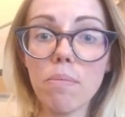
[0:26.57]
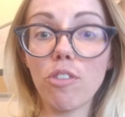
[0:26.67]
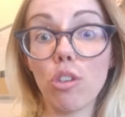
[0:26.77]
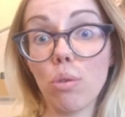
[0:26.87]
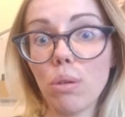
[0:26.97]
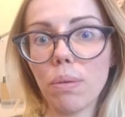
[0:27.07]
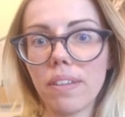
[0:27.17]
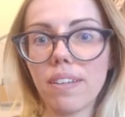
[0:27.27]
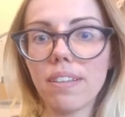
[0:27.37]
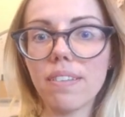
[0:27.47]
for three
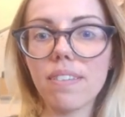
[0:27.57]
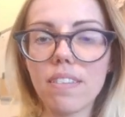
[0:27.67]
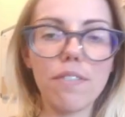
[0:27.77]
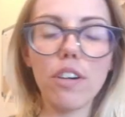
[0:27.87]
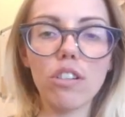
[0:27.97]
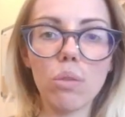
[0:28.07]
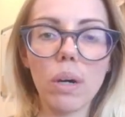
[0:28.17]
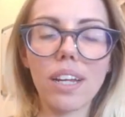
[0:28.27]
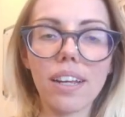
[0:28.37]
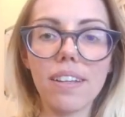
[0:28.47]
reasons. The first
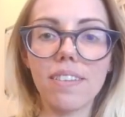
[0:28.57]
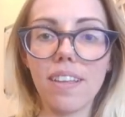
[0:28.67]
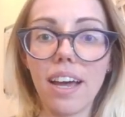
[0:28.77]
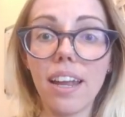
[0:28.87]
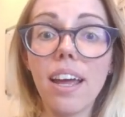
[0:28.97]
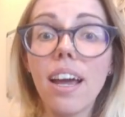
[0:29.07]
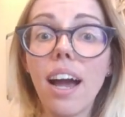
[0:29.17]
one is that